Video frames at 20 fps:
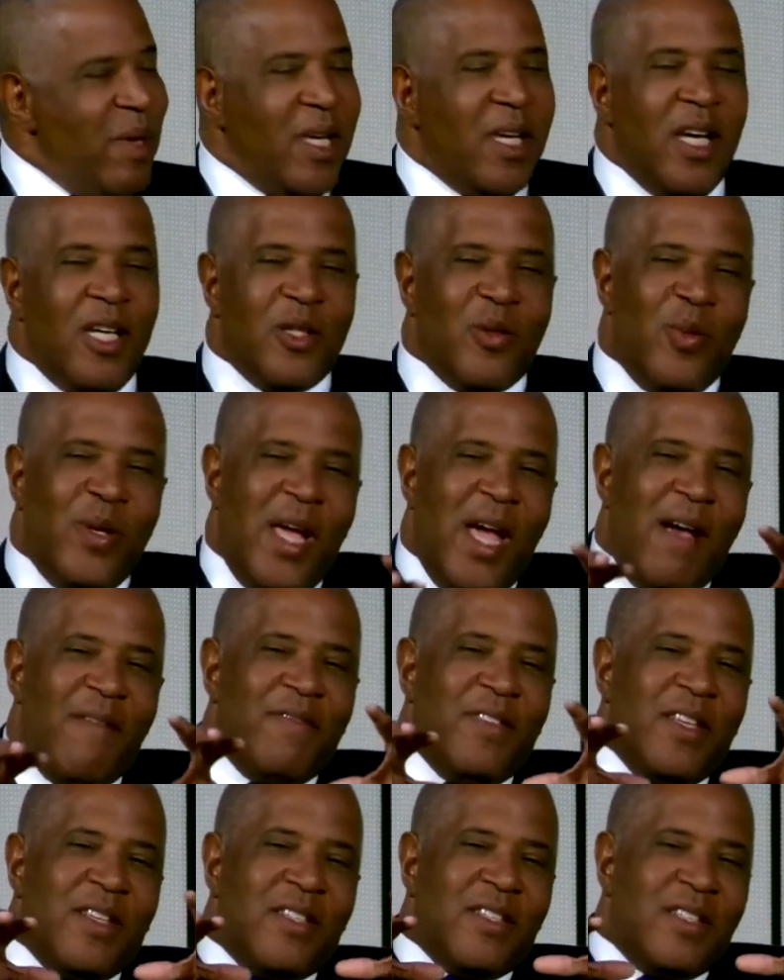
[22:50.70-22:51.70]
Because we
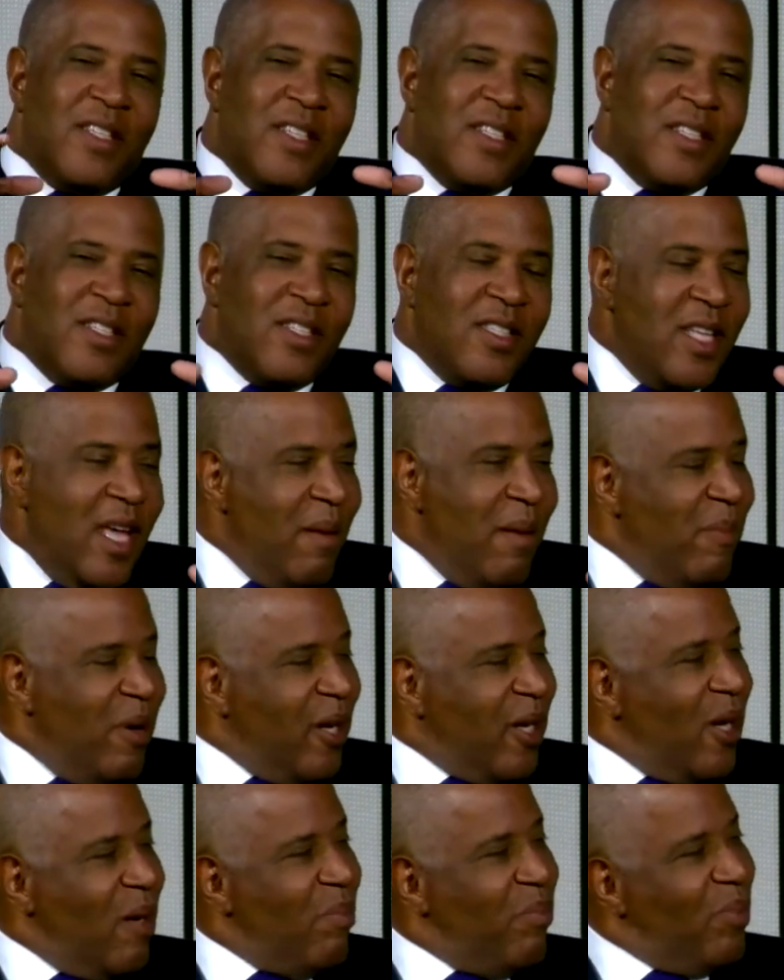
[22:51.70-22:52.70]
have this
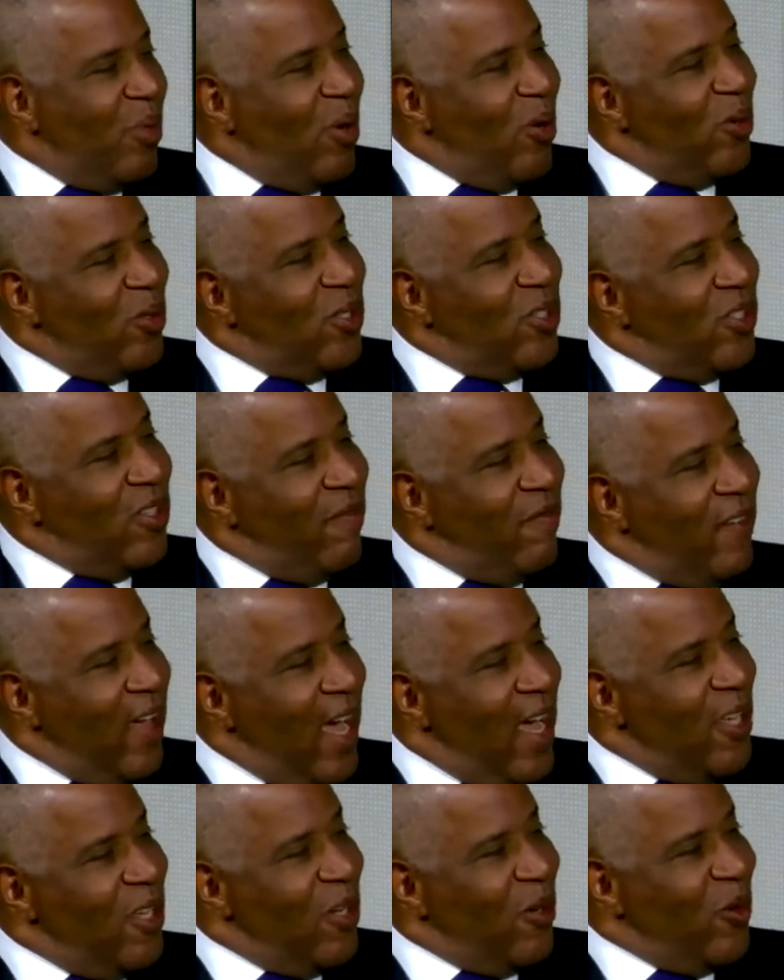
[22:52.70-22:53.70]
systemic approach to
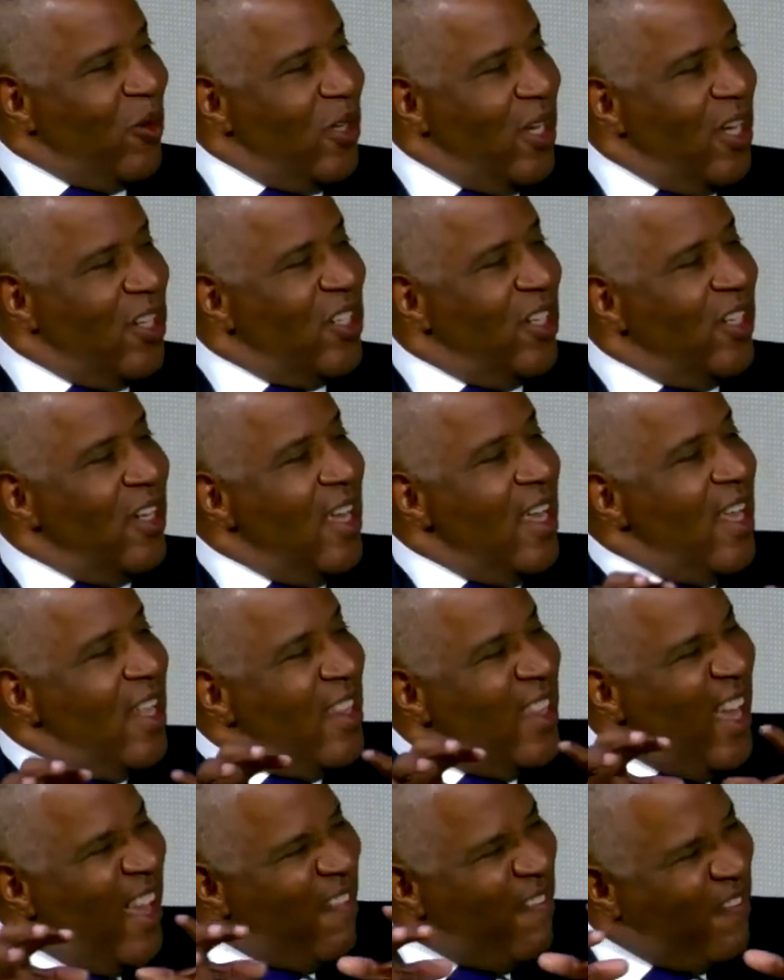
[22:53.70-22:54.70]
value creation.
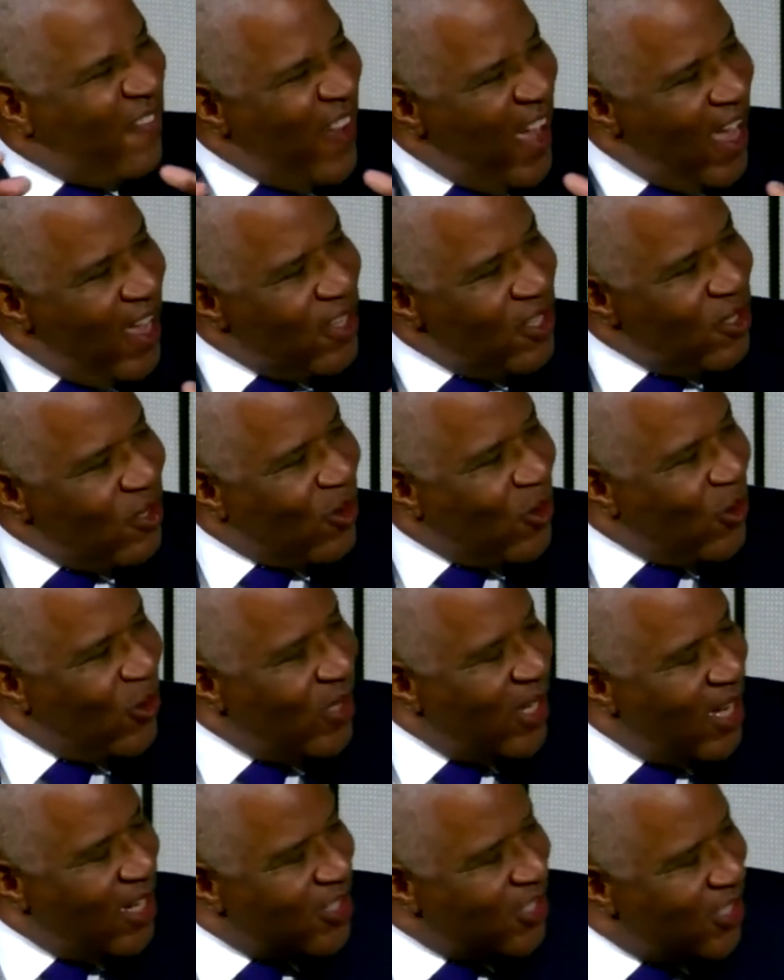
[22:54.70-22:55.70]
That value
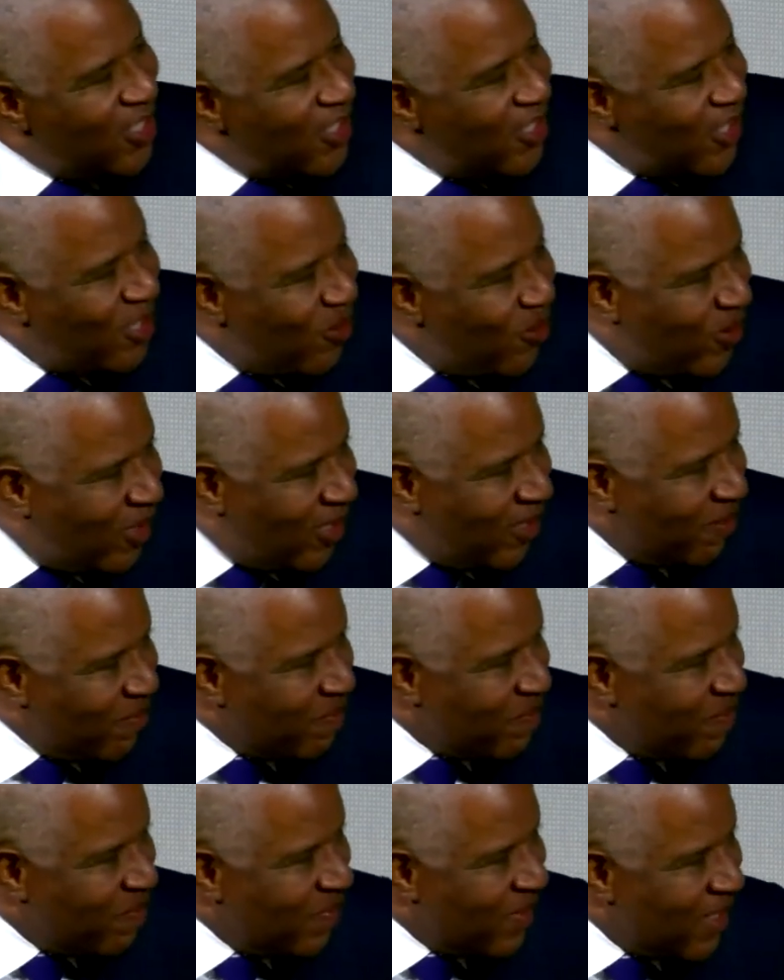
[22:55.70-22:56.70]
creation
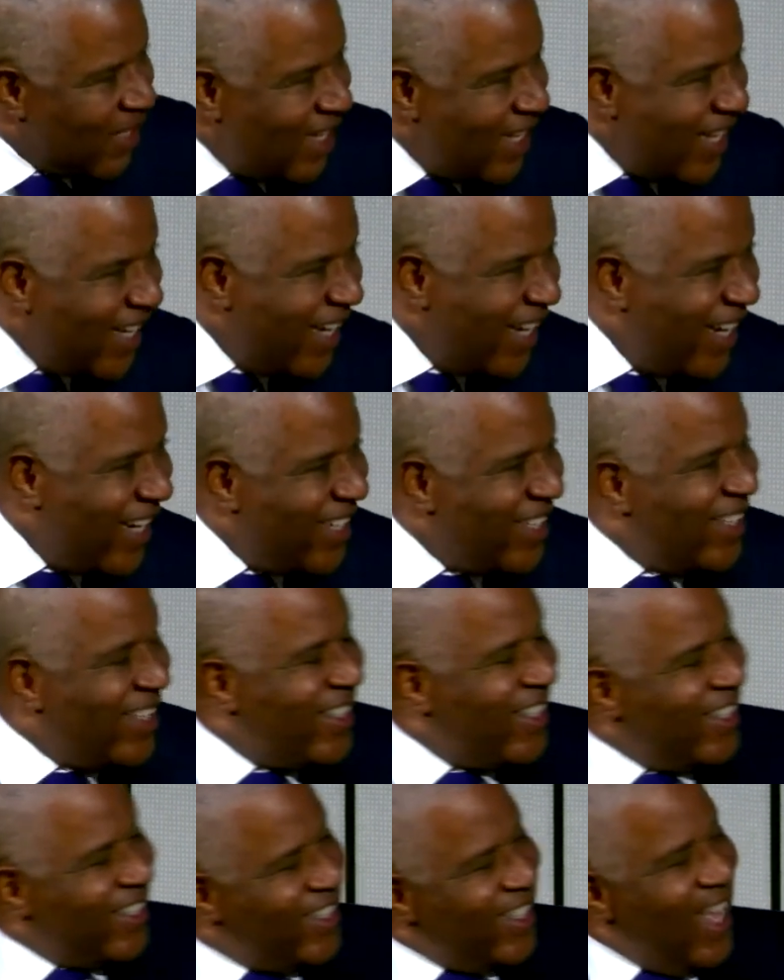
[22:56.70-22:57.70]
unit. Mm-hmm is
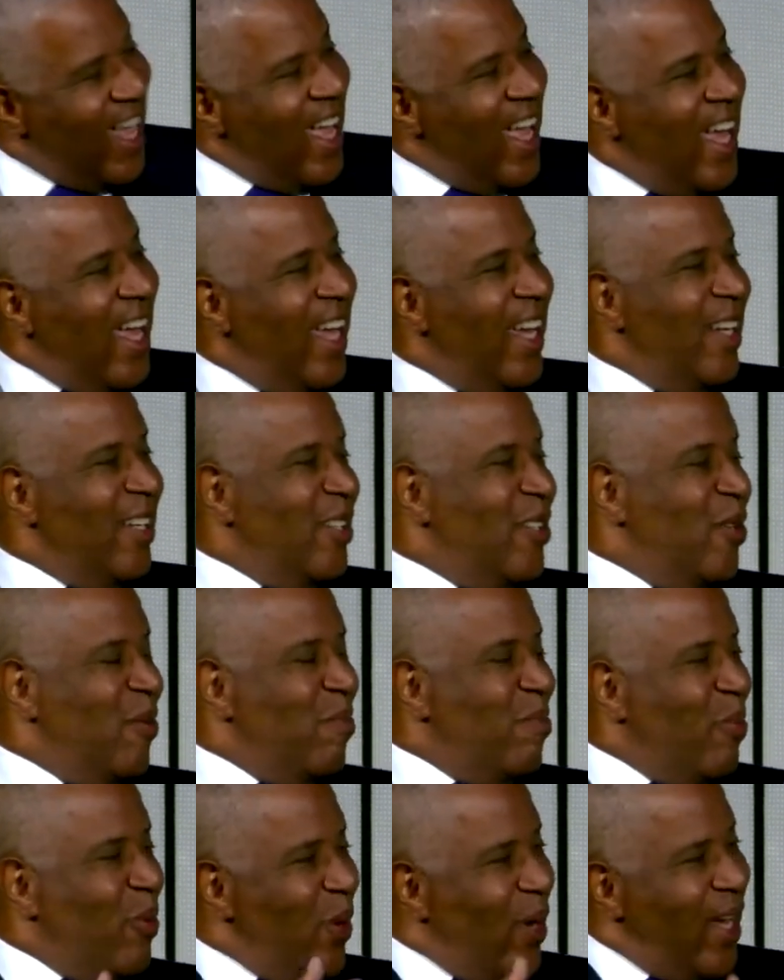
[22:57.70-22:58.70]
designed to
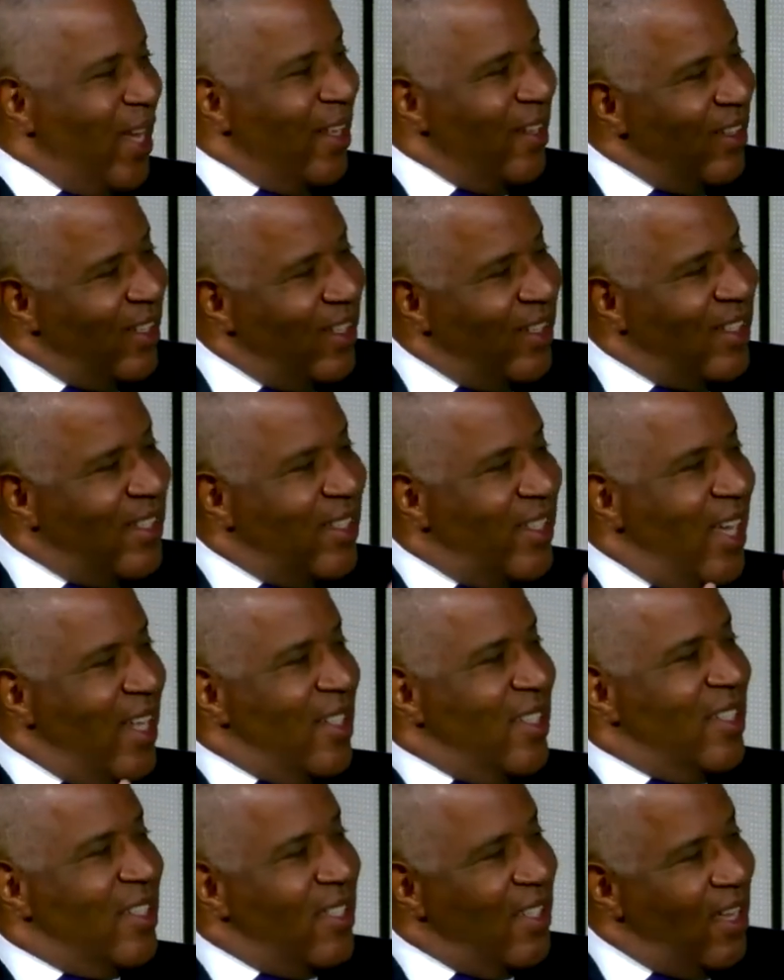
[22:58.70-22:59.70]
bring these
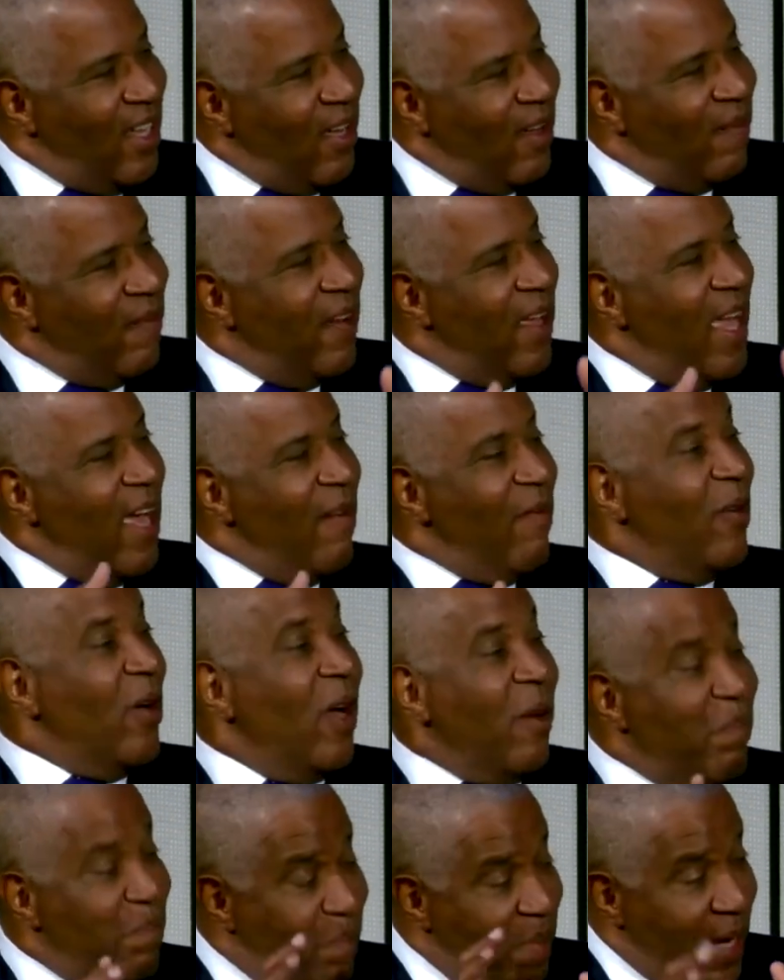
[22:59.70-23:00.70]
sets of
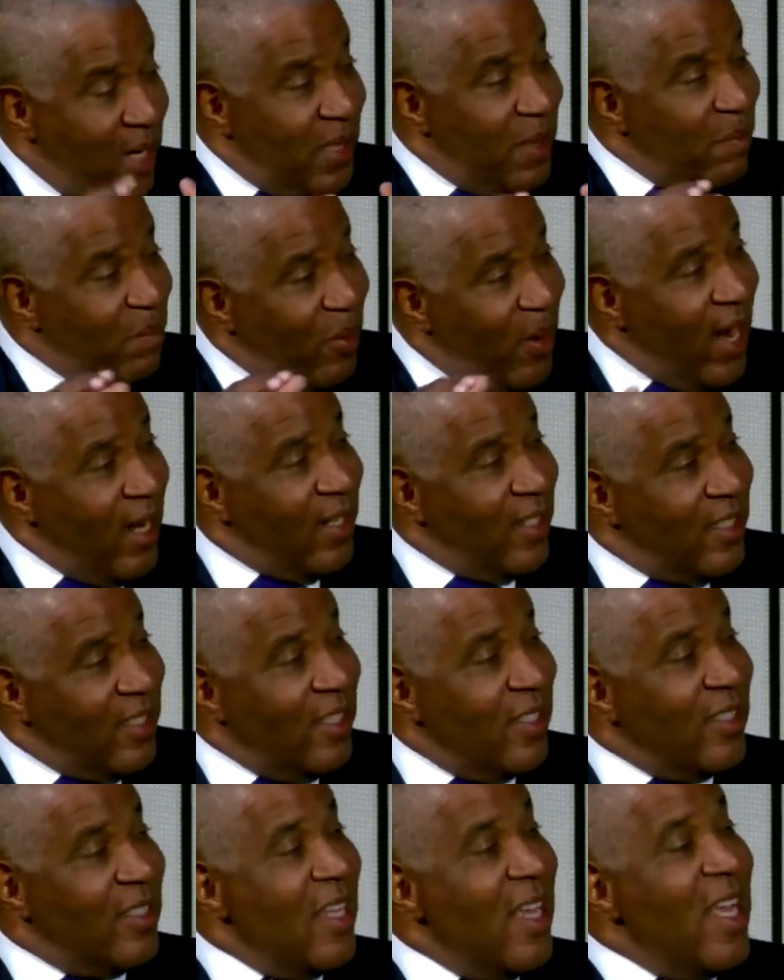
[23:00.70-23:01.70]
ever, uh, best
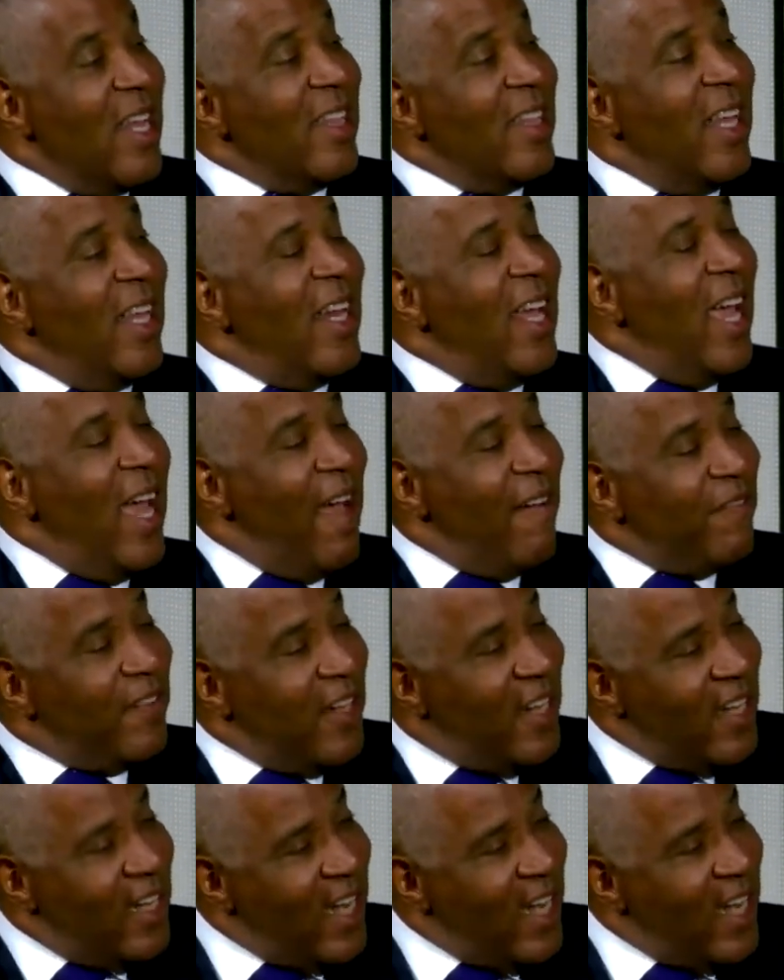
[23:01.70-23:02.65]
practices that have